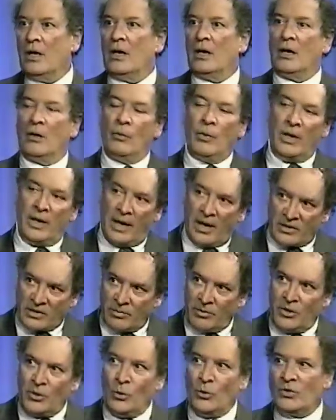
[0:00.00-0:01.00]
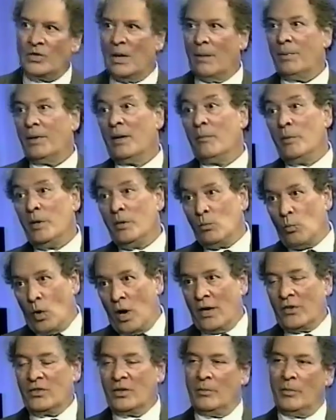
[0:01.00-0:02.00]
Uh, we'd ask them to do something, and we'd
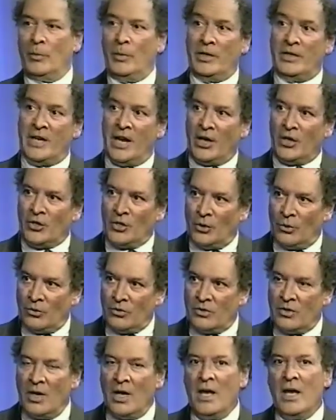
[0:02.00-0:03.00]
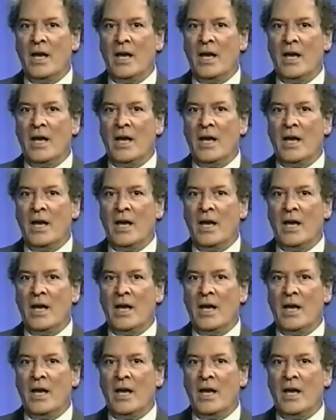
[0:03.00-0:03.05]
watch them, and we'd take notes.